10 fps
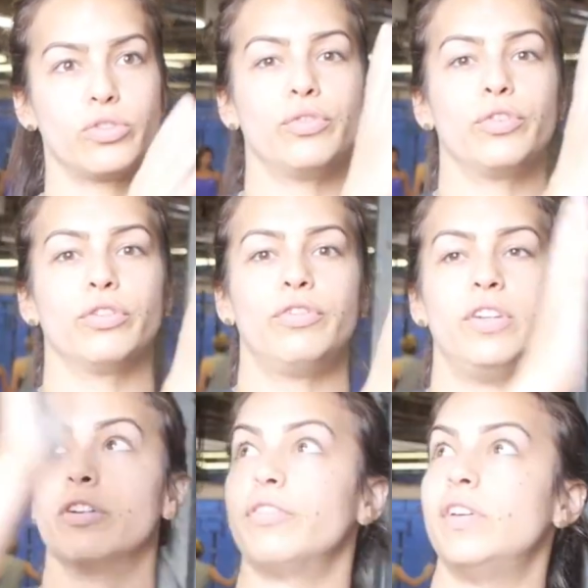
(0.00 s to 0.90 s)
So if your
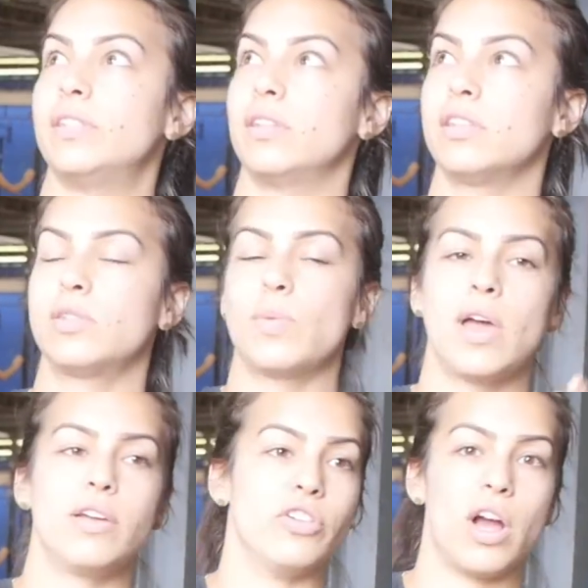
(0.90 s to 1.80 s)
feet are facing this
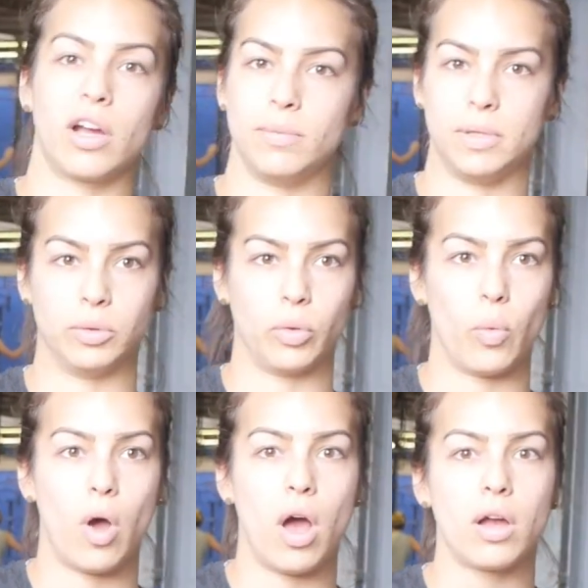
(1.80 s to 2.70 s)
way, you're not gonna be able
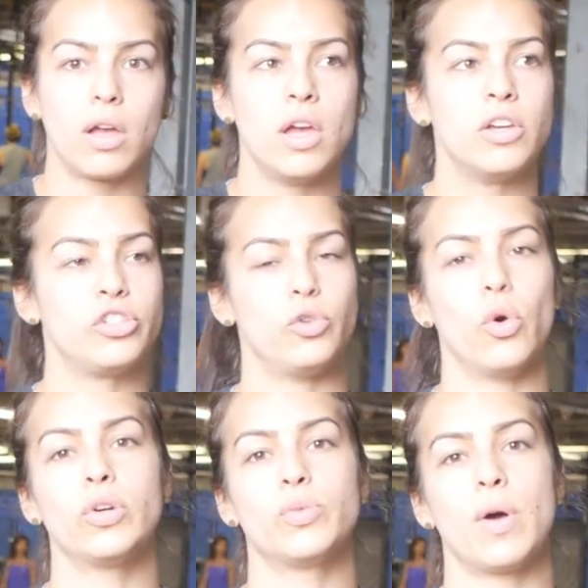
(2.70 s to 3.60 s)
to walk. So you
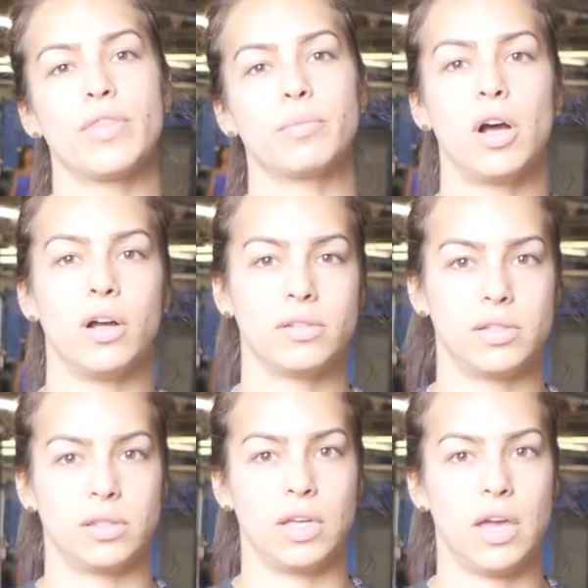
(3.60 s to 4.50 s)
always want them
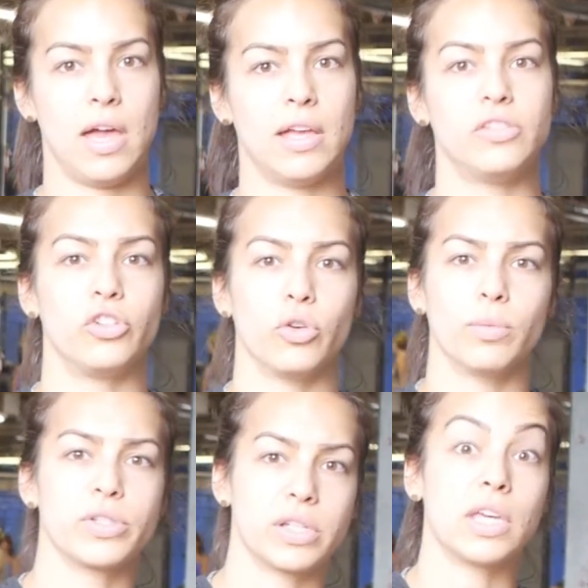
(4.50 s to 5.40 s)
constantly ahead, so you're
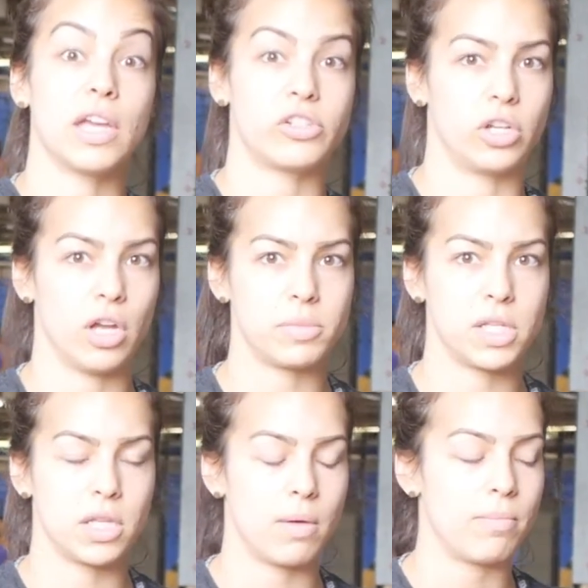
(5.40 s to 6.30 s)
almost like catching up
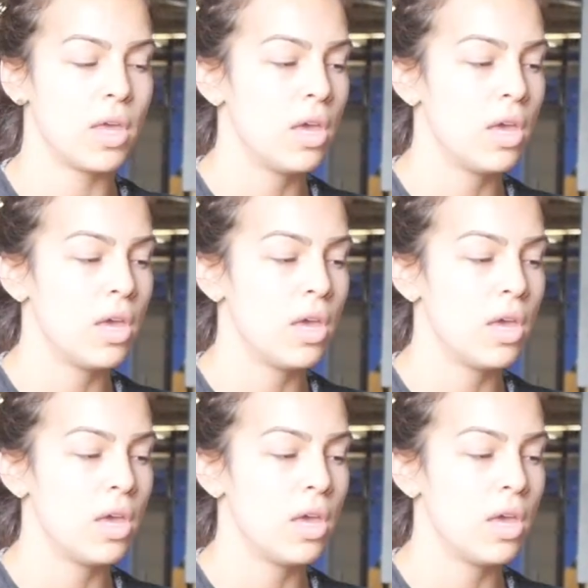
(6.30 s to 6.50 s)
to them.